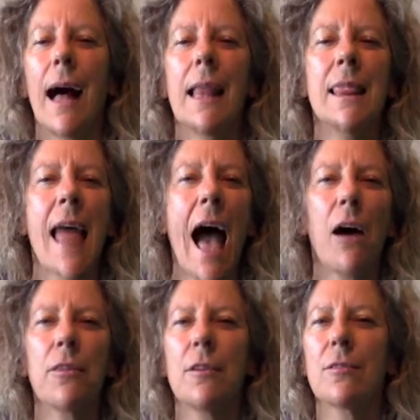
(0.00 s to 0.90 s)

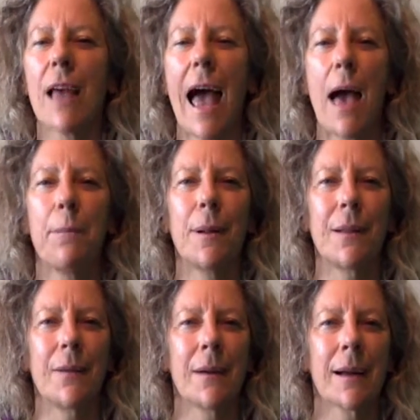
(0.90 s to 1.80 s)
Allow this to
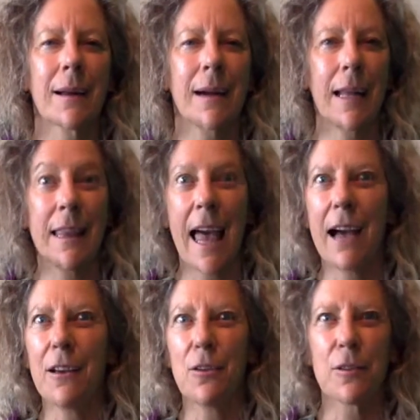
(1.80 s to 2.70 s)
happen.
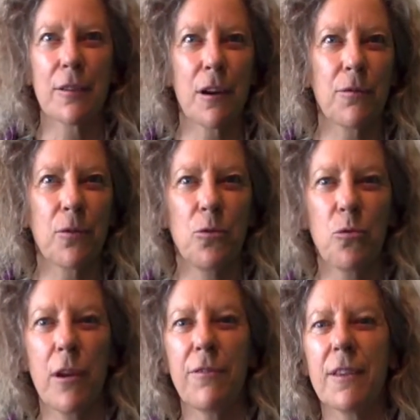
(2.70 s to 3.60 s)
Allow yourself to
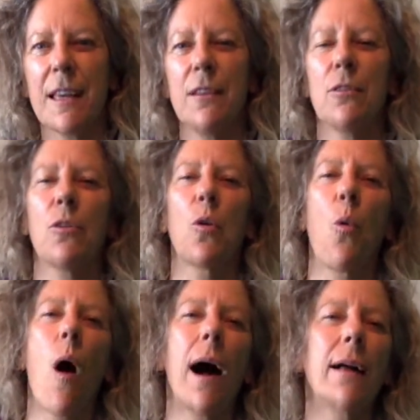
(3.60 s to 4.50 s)
drift into the
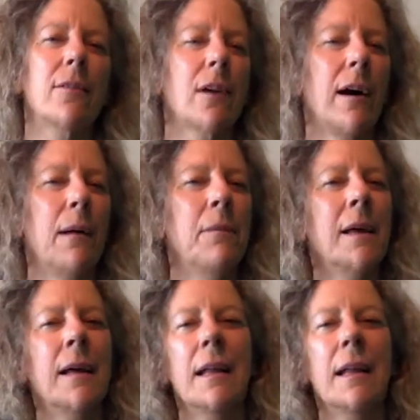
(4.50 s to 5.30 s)
quiet time,